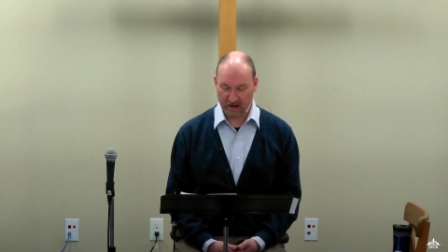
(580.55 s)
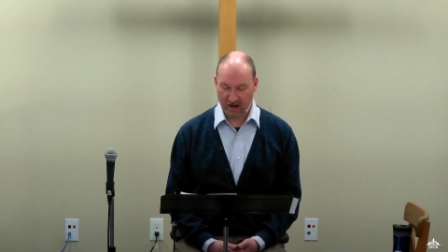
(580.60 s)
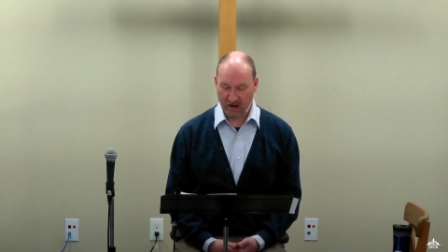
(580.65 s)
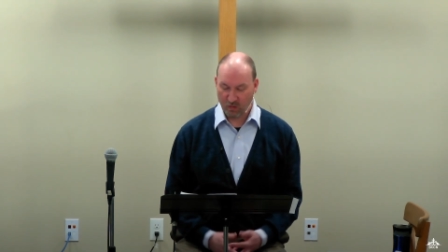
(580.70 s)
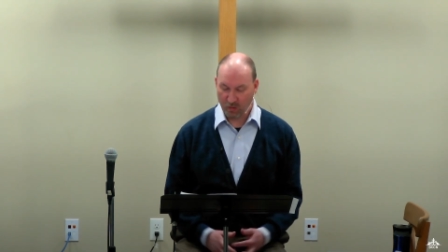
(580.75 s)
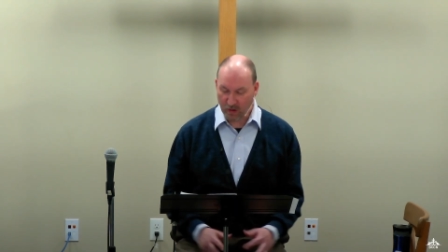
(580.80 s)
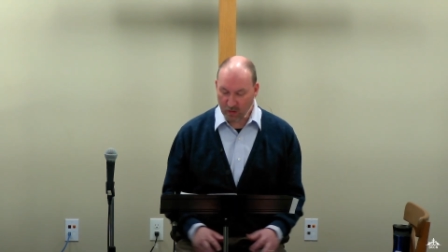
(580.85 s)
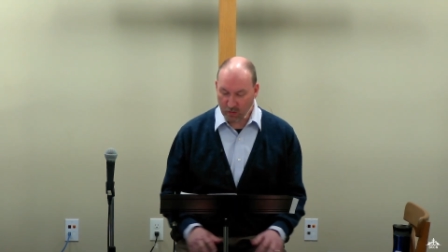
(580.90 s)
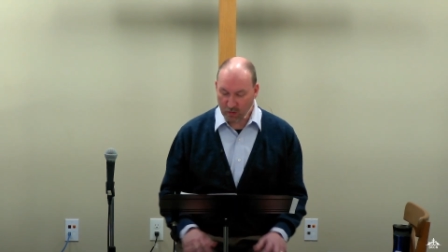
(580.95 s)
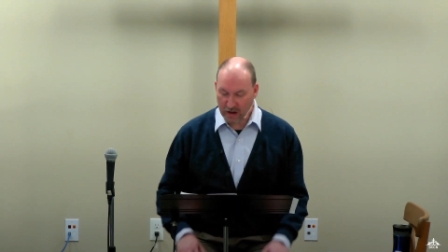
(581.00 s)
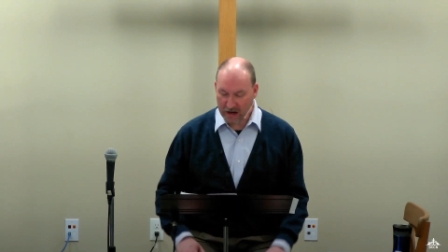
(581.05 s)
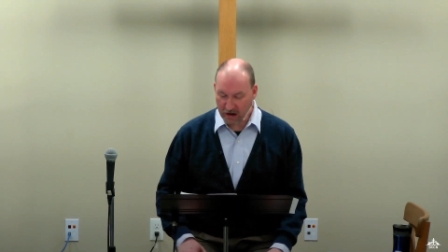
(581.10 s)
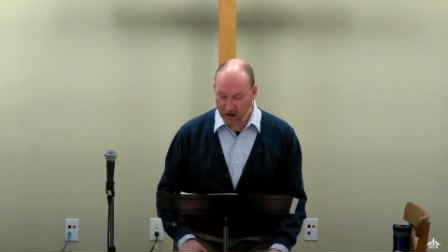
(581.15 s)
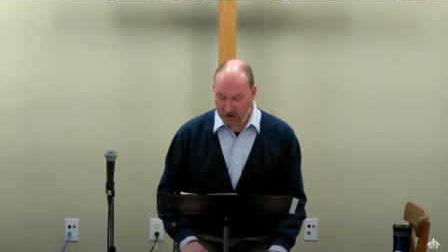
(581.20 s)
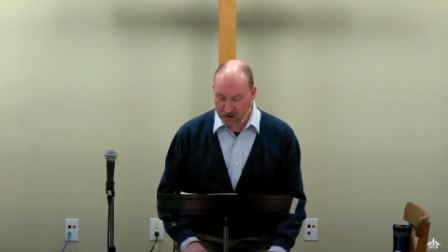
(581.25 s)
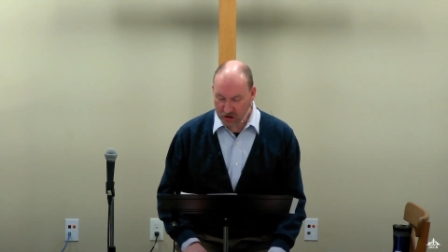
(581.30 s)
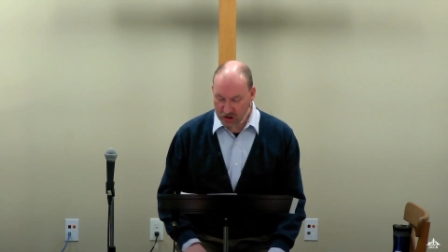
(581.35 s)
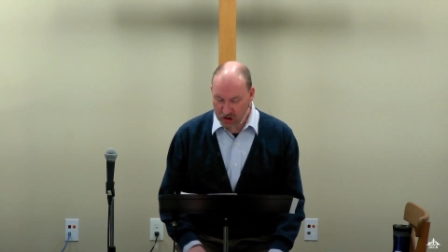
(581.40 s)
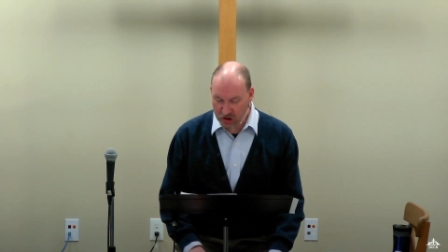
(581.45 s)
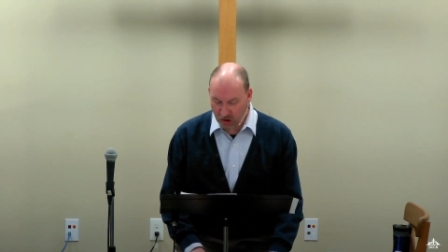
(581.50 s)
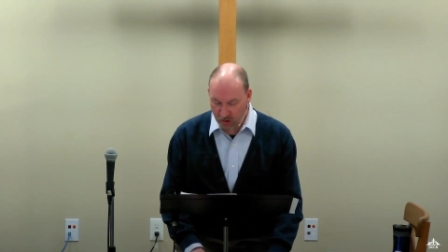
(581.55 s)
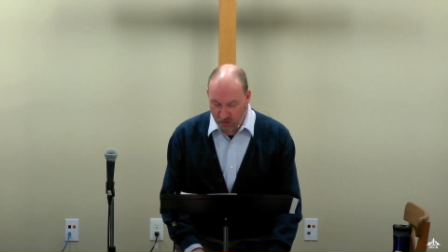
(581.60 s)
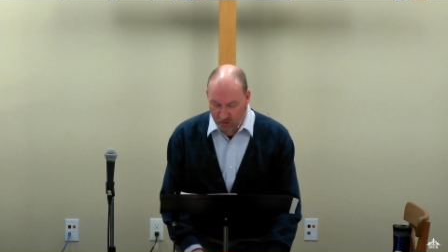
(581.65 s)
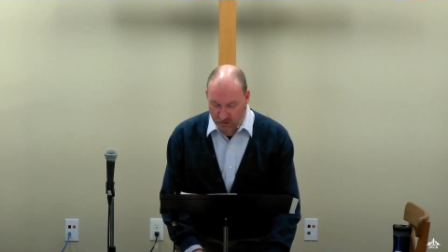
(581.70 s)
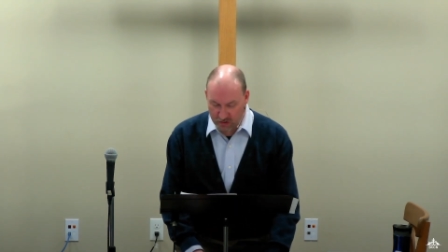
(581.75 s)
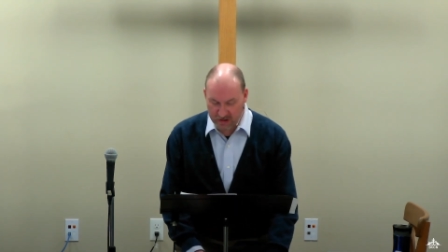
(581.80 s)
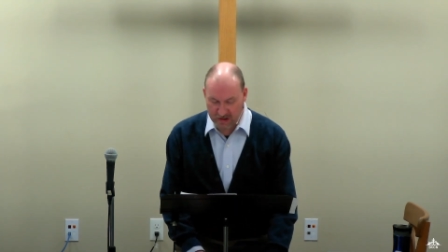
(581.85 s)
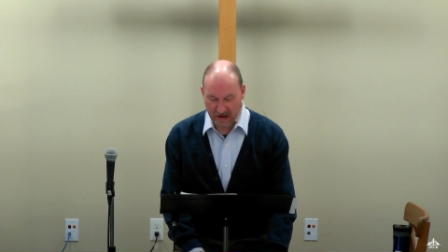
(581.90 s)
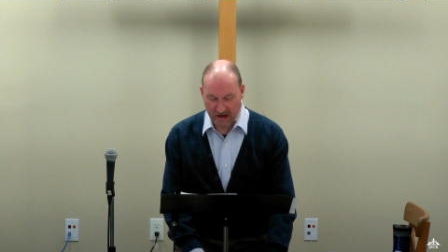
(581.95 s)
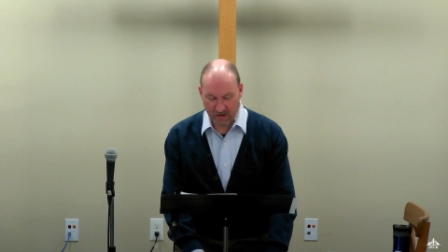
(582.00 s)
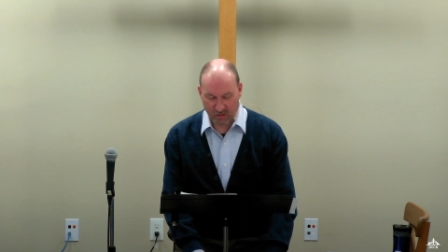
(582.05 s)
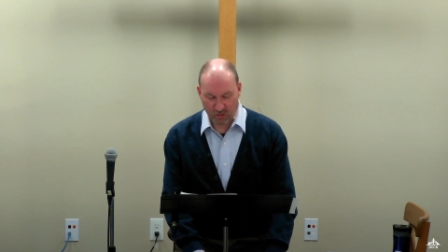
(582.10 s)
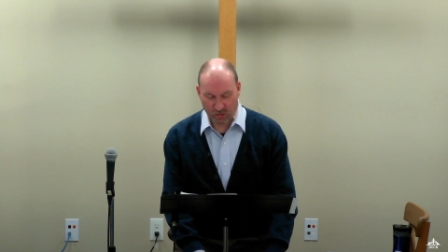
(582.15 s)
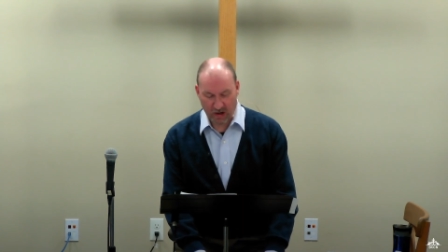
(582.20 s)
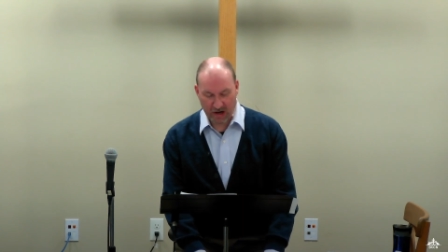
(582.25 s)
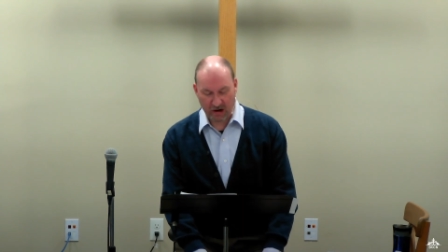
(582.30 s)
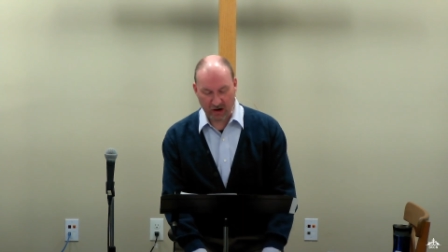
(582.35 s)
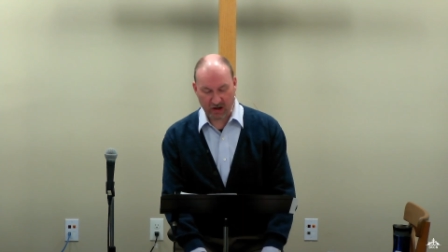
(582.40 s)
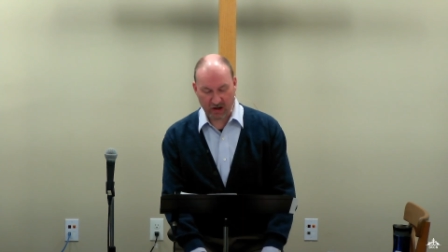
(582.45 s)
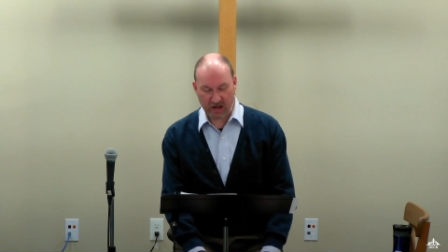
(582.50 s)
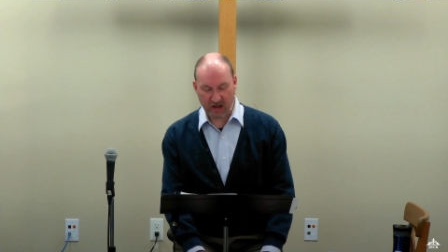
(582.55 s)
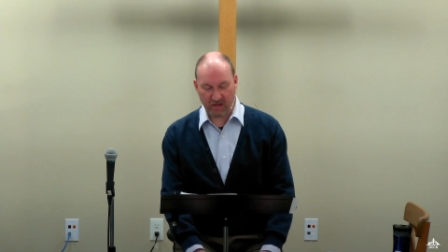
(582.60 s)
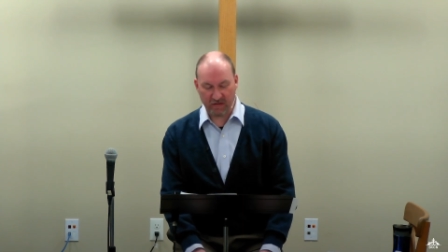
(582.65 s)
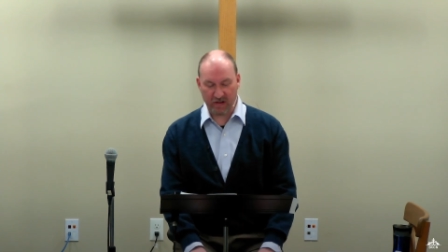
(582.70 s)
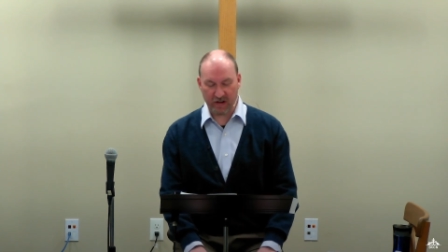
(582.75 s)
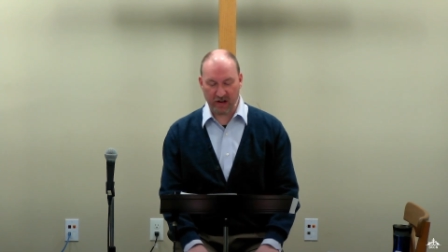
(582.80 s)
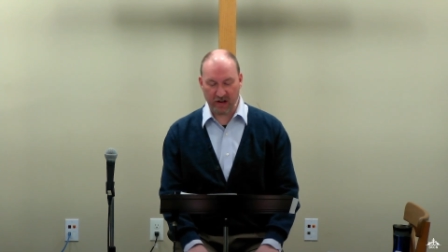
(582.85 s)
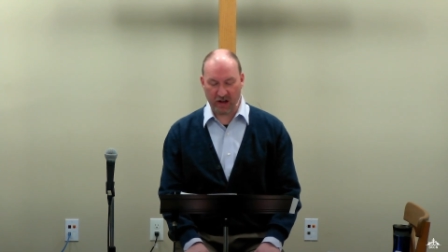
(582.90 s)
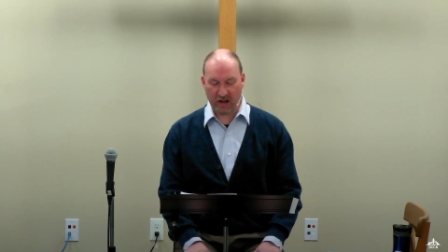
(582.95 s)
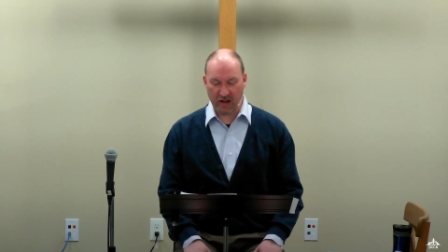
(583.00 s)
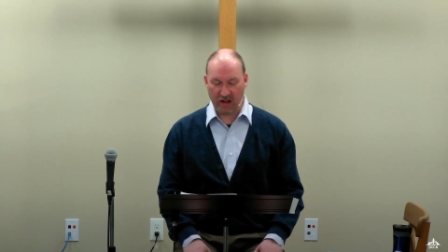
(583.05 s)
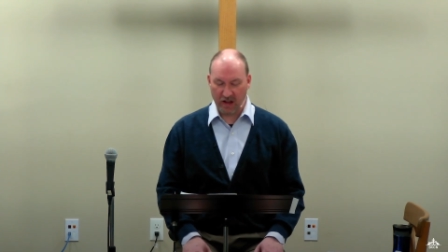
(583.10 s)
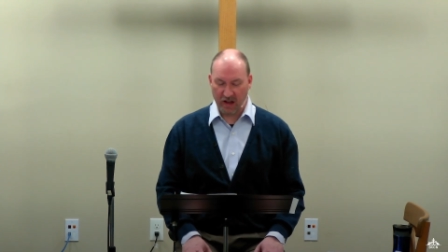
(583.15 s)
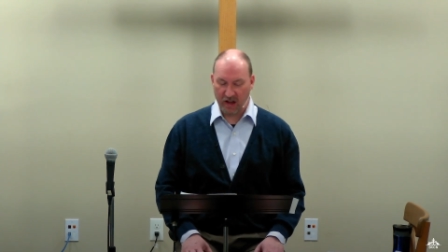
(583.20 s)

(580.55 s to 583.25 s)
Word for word: When we are chosen, we are given a,